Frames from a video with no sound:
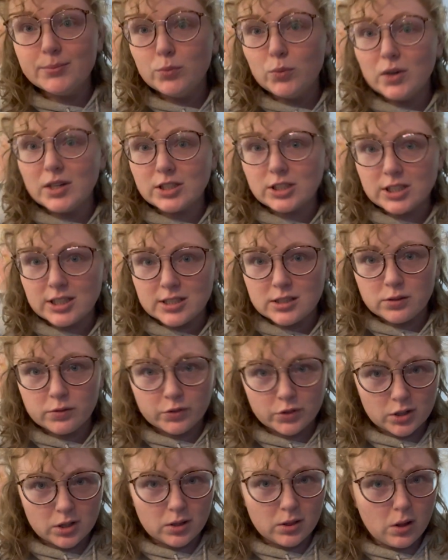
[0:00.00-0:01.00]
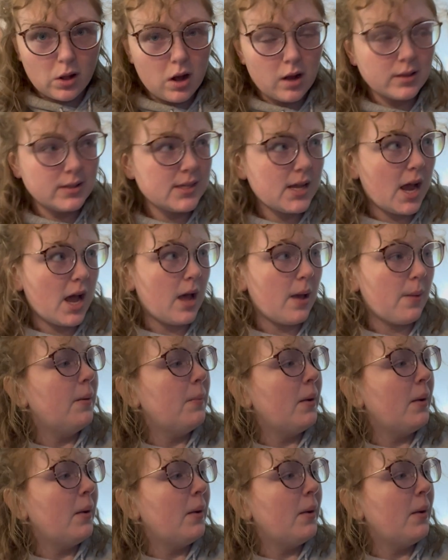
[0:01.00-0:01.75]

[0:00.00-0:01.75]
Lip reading: wish list for a long time.